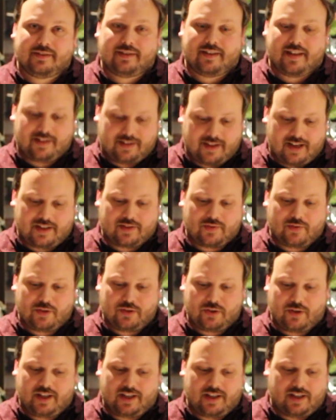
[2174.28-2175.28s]
And thanks for
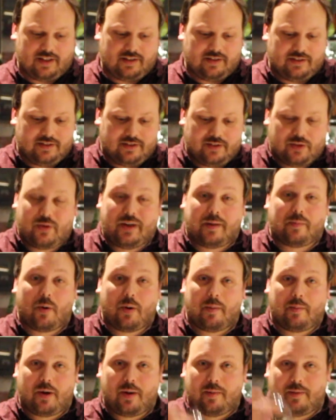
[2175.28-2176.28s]
drinking. Drink
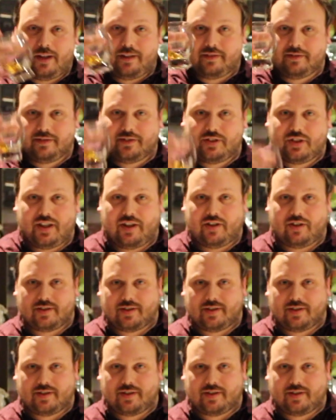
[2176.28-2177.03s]
more bourbon. Cheers.